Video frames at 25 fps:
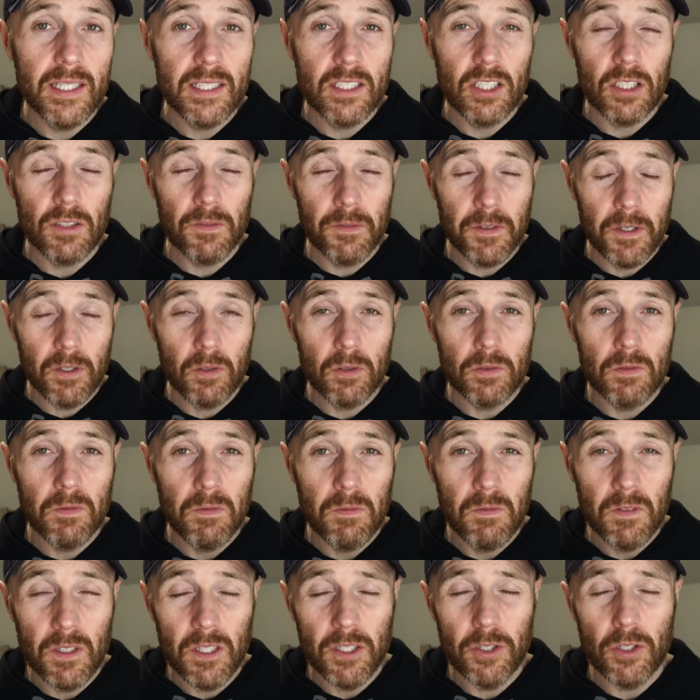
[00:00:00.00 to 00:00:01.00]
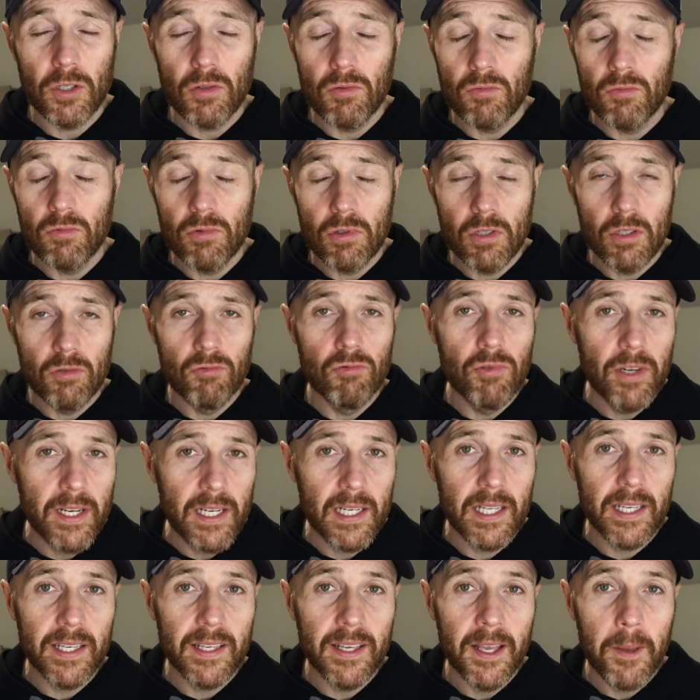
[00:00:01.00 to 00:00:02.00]
It just feels you can
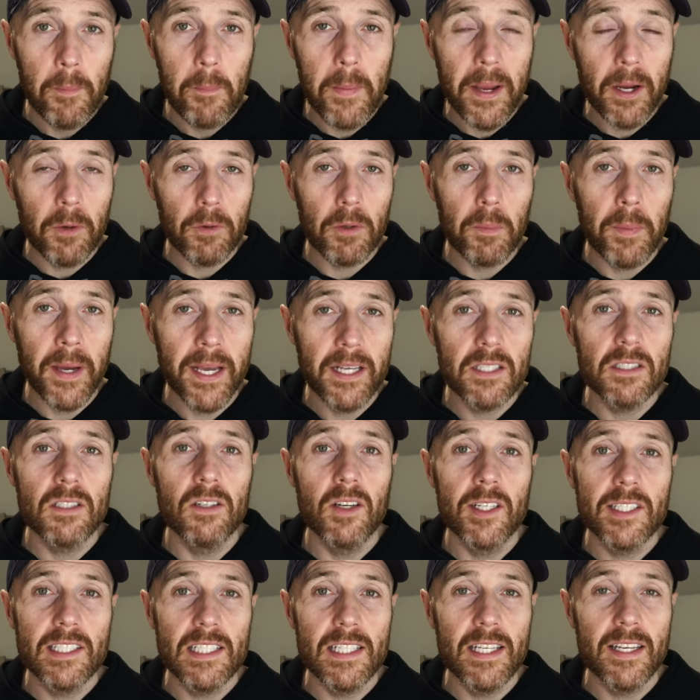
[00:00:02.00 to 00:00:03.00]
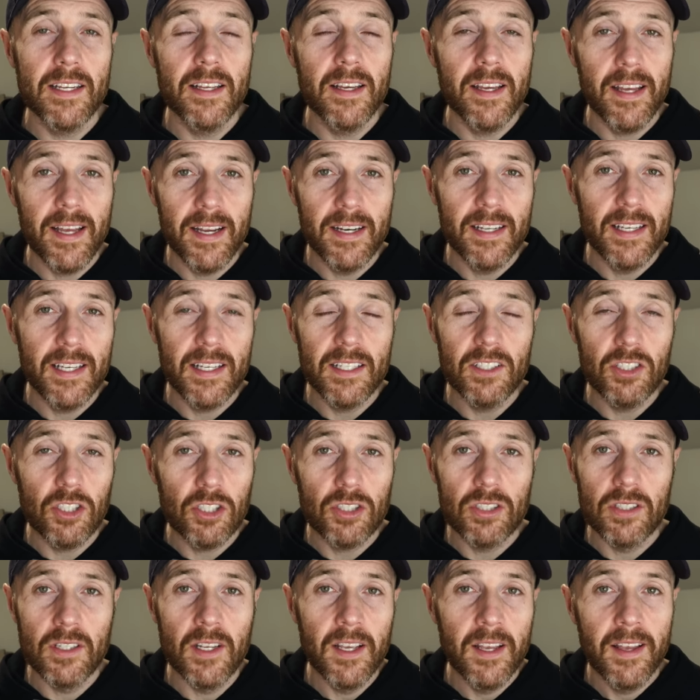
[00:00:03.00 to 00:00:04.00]
really pick up the pace nicely in it, and it
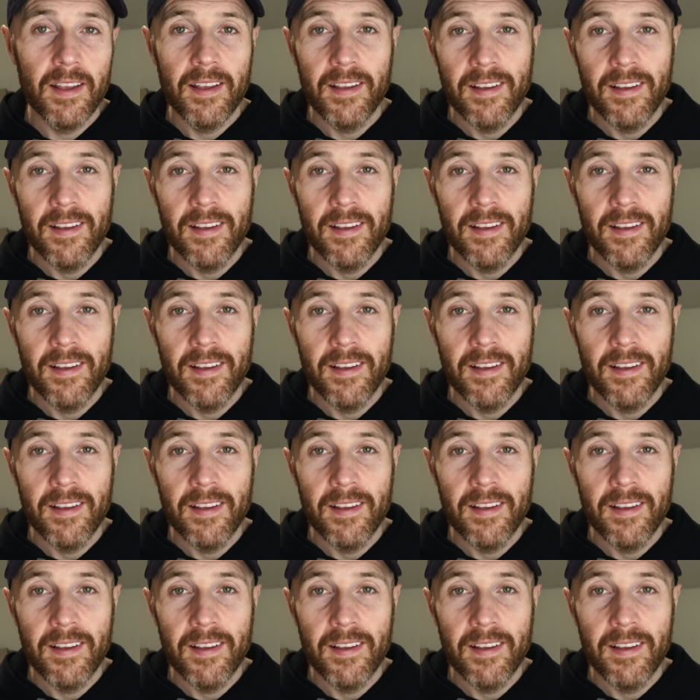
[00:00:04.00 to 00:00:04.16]
just